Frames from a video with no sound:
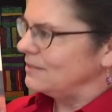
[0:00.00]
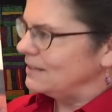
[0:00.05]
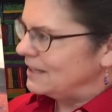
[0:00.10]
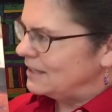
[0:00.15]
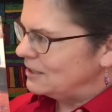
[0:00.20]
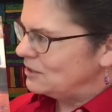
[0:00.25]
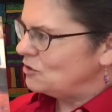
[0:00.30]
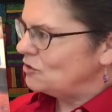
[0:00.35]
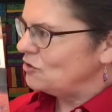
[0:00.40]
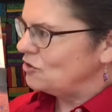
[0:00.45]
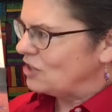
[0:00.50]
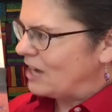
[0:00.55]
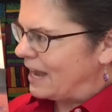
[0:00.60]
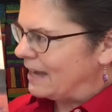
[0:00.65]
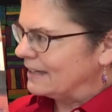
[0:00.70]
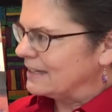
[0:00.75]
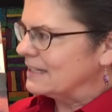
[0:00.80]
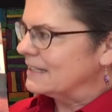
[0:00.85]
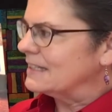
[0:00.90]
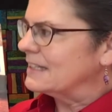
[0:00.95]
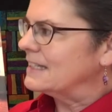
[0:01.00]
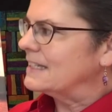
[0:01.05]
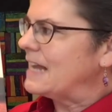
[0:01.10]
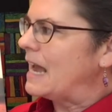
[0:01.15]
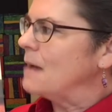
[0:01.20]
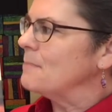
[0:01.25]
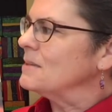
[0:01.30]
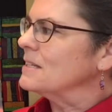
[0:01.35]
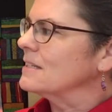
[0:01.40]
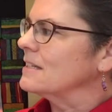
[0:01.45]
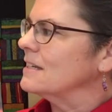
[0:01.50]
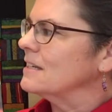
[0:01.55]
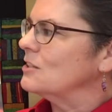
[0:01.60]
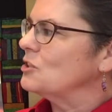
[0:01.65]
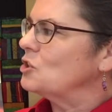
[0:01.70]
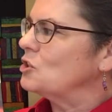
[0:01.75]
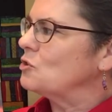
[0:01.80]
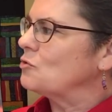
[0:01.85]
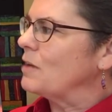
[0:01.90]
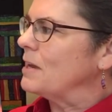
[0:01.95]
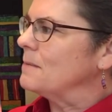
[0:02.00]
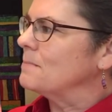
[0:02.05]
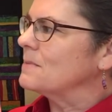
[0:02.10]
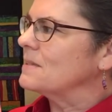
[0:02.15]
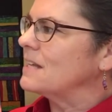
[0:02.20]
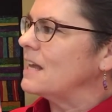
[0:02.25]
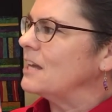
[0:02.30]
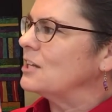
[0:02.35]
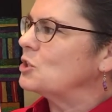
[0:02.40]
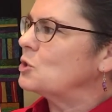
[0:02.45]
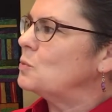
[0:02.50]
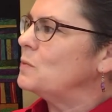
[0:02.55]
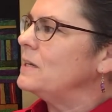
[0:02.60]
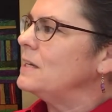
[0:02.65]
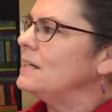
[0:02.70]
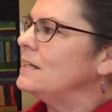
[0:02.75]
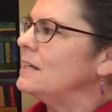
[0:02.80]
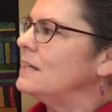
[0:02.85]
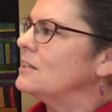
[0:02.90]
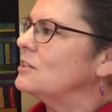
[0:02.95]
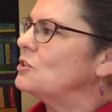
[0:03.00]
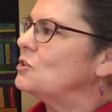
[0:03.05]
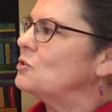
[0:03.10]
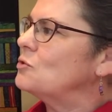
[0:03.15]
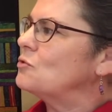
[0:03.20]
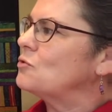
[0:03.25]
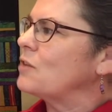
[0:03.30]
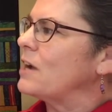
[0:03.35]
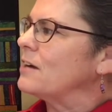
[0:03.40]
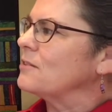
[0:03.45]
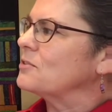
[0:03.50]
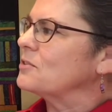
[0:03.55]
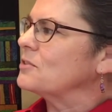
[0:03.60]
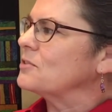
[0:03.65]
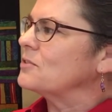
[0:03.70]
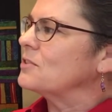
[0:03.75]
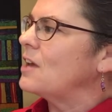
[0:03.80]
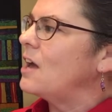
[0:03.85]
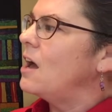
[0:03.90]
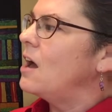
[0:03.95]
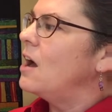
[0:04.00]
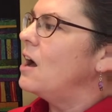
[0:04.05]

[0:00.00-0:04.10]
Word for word: into jackets, damask into drapes, and tweed into trousers.